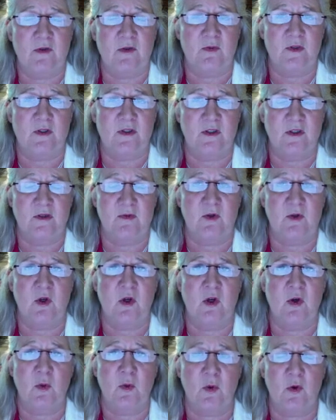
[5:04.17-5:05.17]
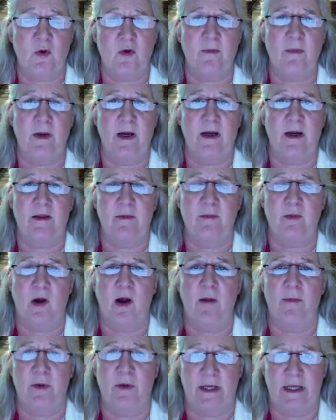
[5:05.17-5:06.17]
which is secured by the
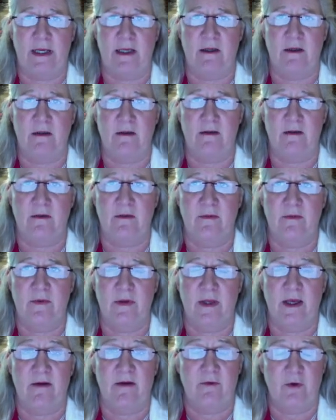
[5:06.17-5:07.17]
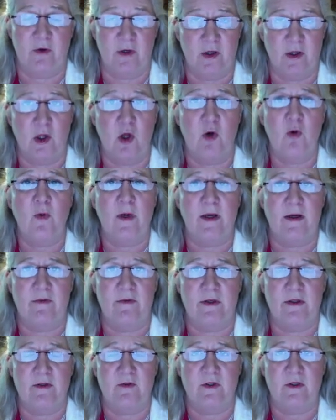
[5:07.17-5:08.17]
property at a very low rate of
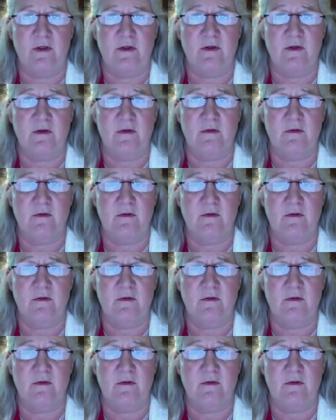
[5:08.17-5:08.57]
interest.